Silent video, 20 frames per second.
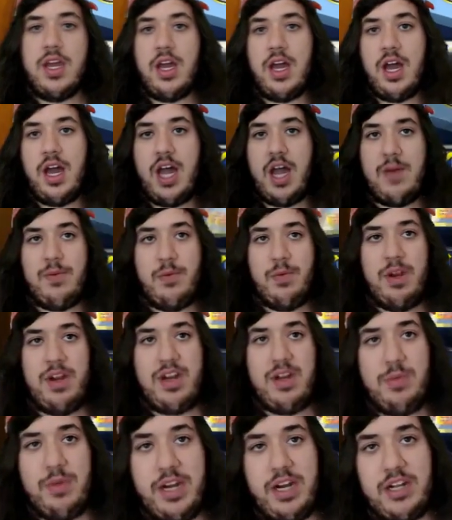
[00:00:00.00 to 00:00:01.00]
We
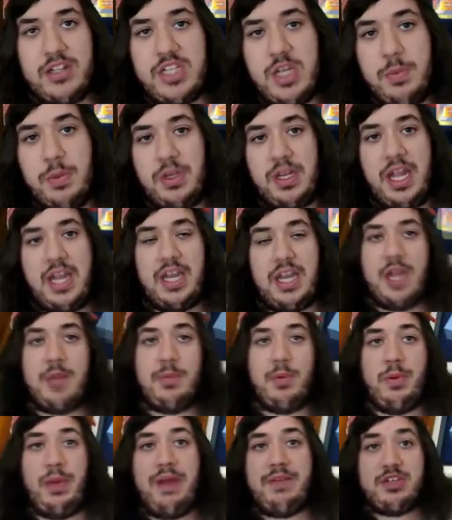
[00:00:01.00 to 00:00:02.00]
already played our Tapu Lele,
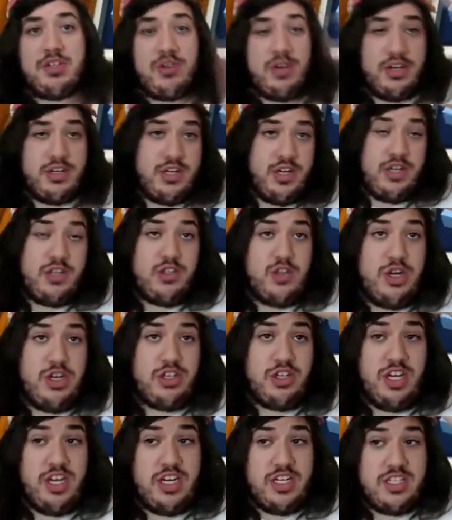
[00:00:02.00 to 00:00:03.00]
but we have Stretcher.
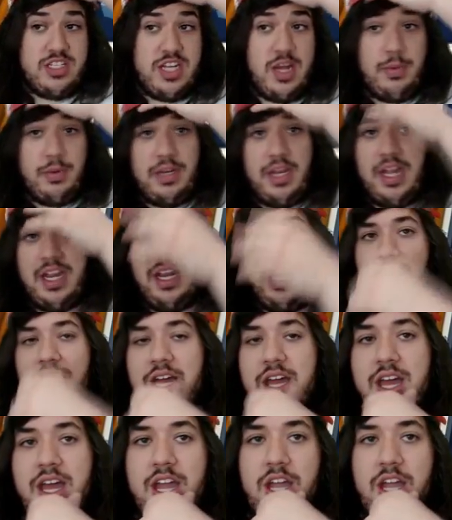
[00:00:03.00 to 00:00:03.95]
Stretcher can get us Tapu Lele.